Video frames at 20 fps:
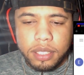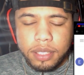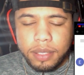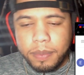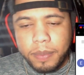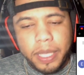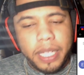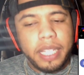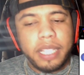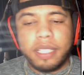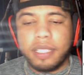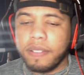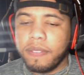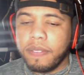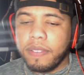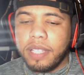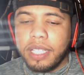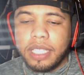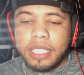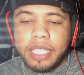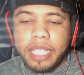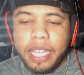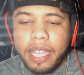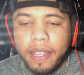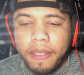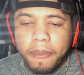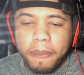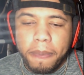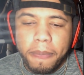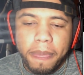Man, look at
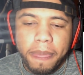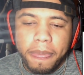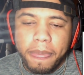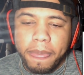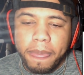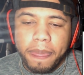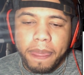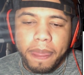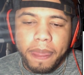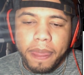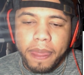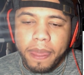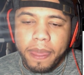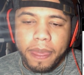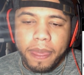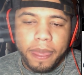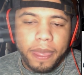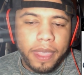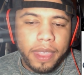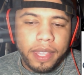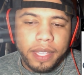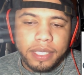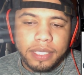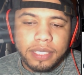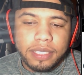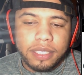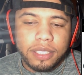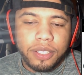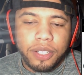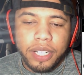that. It's
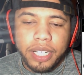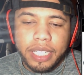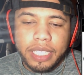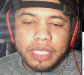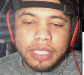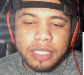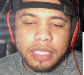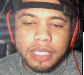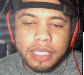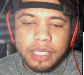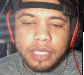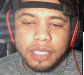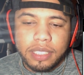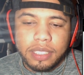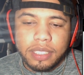just crazy.